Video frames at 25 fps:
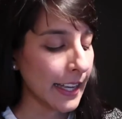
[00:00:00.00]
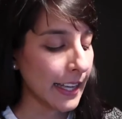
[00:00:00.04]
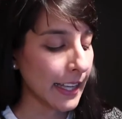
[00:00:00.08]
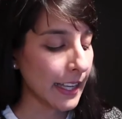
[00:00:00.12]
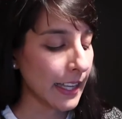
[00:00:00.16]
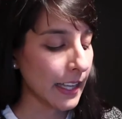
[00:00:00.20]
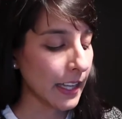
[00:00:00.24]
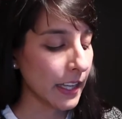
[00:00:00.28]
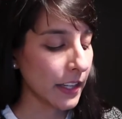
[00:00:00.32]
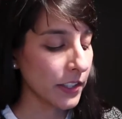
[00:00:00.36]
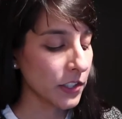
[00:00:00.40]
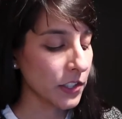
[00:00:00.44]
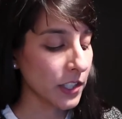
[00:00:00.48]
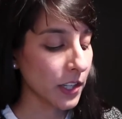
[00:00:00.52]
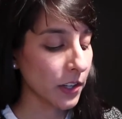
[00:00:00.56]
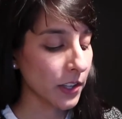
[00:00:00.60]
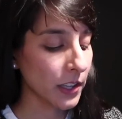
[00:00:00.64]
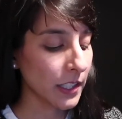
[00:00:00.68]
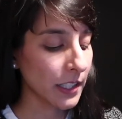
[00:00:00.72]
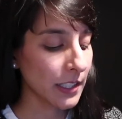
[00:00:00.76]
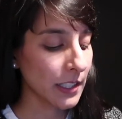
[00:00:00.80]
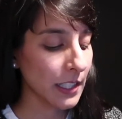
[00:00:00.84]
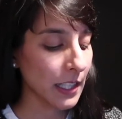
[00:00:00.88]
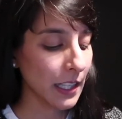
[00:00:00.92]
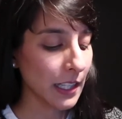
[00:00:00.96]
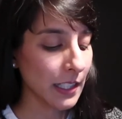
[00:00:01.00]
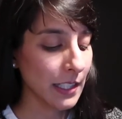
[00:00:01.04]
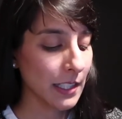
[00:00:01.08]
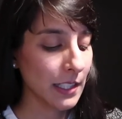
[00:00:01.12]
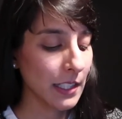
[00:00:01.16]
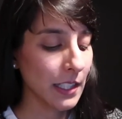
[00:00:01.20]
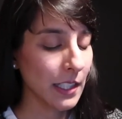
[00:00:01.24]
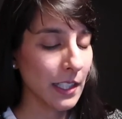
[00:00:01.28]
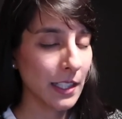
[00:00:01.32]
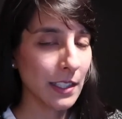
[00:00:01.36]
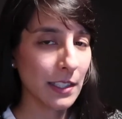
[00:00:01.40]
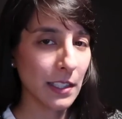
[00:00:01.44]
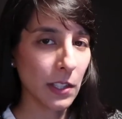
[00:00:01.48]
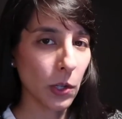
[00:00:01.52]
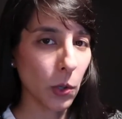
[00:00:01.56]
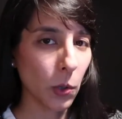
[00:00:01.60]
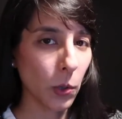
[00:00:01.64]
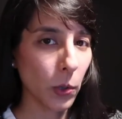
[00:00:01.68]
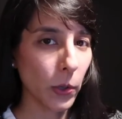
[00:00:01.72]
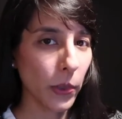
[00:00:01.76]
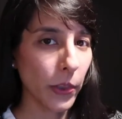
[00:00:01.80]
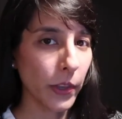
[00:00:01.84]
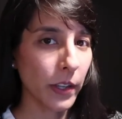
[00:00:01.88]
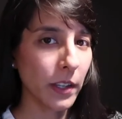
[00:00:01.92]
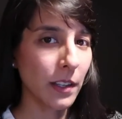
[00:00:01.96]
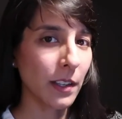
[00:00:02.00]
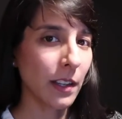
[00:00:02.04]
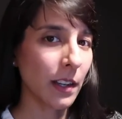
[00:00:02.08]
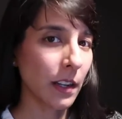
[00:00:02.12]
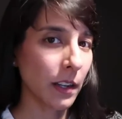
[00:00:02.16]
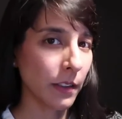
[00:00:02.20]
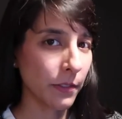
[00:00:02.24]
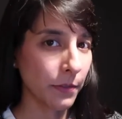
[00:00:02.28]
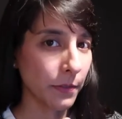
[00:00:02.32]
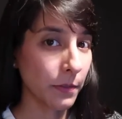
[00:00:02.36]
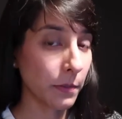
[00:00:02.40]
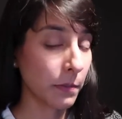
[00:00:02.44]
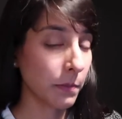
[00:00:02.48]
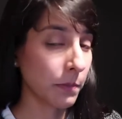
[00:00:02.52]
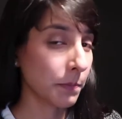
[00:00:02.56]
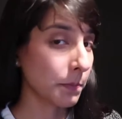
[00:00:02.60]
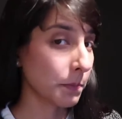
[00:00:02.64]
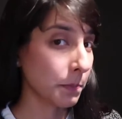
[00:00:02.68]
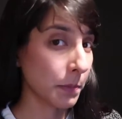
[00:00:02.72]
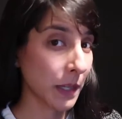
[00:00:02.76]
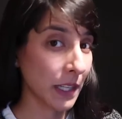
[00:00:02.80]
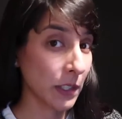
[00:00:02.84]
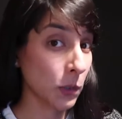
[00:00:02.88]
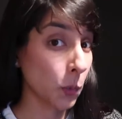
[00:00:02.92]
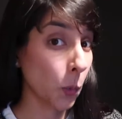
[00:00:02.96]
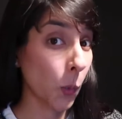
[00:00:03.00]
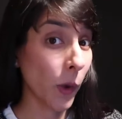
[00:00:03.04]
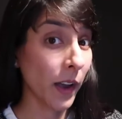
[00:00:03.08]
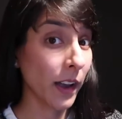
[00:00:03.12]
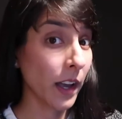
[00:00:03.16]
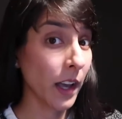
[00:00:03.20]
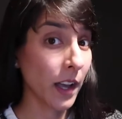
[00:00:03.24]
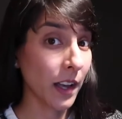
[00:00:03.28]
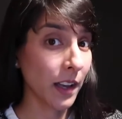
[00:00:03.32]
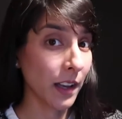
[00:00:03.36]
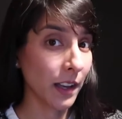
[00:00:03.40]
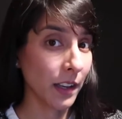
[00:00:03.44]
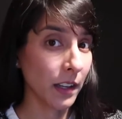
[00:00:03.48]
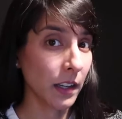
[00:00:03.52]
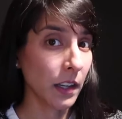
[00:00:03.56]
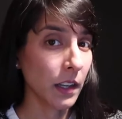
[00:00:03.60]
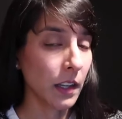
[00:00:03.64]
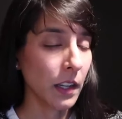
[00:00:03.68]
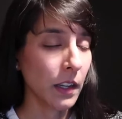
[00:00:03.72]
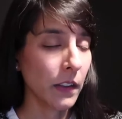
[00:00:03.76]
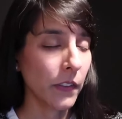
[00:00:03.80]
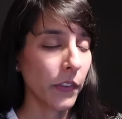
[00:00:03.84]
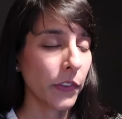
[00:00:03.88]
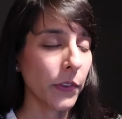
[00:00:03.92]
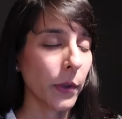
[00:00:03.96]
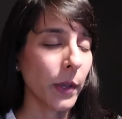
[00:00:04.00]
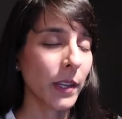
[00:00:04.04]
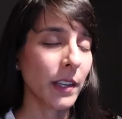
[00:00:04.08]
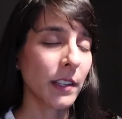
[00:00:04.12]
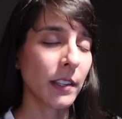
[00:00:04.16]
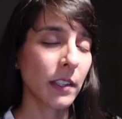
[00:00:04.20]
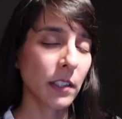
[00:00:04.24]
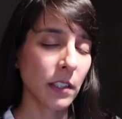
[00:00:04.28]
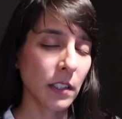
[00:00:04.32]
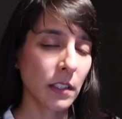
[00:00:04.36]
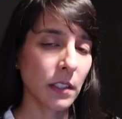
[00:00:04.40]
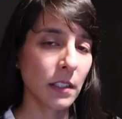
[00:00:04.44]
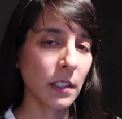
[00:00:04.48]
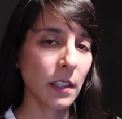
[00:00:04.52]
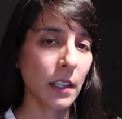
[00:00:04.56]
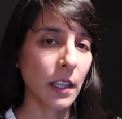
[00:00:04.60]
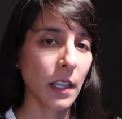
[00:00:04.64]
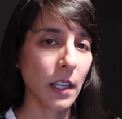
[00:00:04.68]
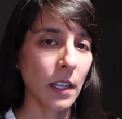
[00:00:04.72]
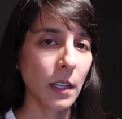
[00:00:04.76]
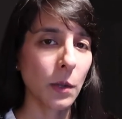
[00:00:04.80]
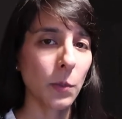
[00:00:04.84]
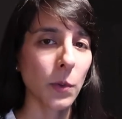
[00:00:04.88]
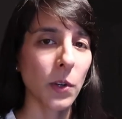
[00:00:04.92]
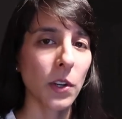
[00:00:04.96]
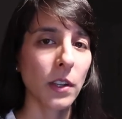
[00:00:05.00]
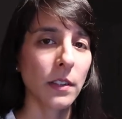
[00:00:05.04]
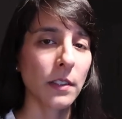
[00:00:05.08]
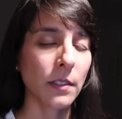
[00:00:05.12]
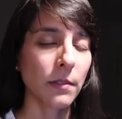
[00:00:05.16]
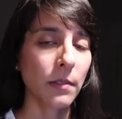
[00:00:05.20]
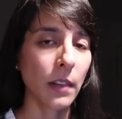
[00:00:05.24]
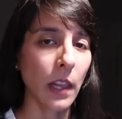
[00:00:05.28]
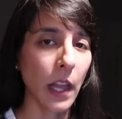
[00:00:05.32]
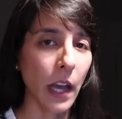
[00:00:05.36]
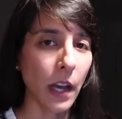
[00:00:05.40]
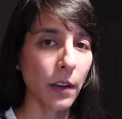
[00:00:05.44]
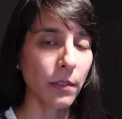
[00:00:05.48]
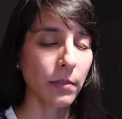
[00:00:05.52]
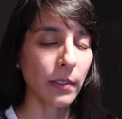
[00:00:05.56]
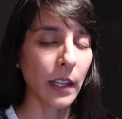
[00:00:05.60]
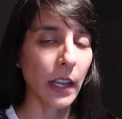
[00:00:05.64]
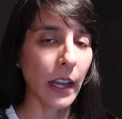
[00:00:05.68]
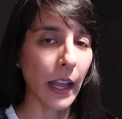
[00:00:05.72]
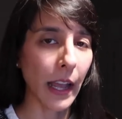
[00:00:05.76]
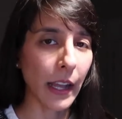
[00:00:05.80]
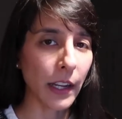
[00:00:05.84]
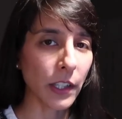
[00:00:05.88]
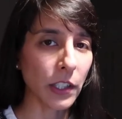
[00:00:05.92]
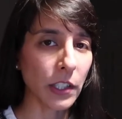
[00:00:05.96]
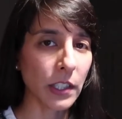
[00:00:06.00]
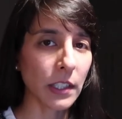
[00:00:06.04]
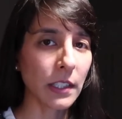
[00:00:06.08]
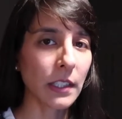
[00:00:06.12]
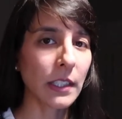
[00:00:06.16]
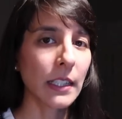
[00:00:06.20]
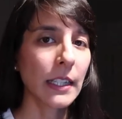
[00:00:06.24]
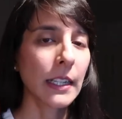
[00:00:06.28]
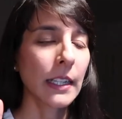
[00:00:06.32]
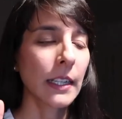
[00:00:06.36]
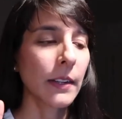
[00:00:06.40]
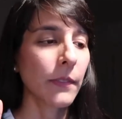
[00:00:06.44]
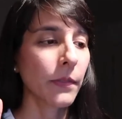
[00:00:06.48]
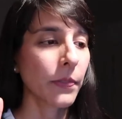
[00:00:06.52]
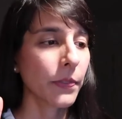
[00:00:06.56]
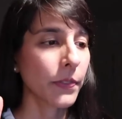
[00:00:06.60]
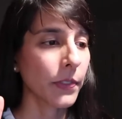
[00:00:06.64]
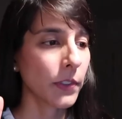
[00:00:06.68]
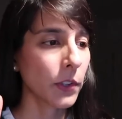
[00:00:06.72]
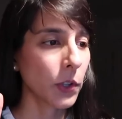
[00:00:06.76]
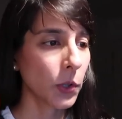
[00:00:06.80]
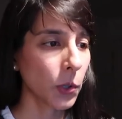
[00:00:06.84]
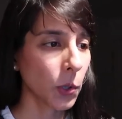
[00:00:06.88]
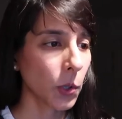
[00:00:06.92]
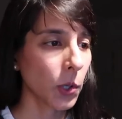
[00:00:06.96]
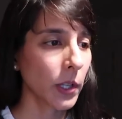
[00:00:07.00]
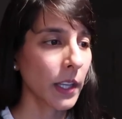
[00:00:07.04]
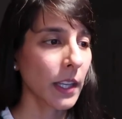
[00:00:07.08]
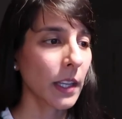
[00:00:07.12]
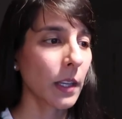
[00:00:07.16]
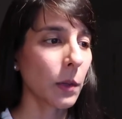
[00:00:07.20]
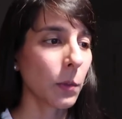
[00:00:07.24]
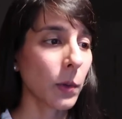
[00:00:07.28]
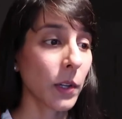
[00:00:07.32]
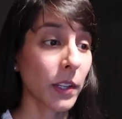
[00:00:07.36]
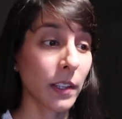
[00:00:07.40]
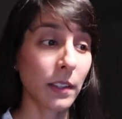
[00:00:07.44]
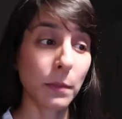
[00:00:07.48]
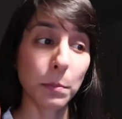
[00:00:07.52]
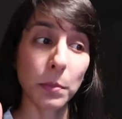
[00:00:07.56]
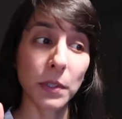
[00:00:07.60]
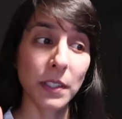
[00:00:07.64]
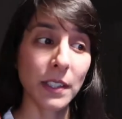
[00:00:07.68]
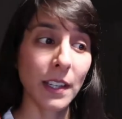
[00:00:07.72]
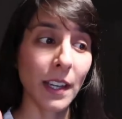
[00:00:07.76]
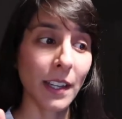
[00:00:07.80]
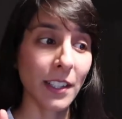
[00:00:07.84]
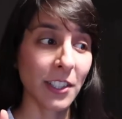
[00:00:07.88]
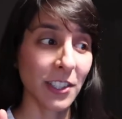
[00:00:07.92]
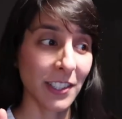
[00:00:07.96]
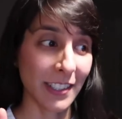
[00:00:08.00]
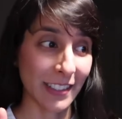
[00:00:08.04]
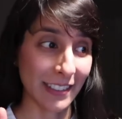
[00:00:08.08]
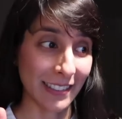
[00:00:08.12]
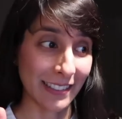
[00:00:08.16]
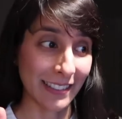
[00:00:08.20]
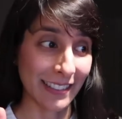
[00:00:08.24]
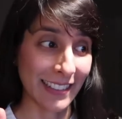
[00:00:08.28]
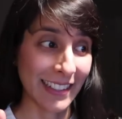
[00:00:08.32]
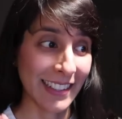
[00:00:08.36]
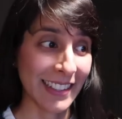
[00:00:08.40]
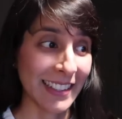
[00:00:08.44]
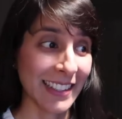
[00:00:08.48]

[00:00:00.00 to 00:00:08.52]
Uh, Cheralyn Darcey is the author, and I've picked one card. So, in addition to the keywords of love and action, your keyword is protection.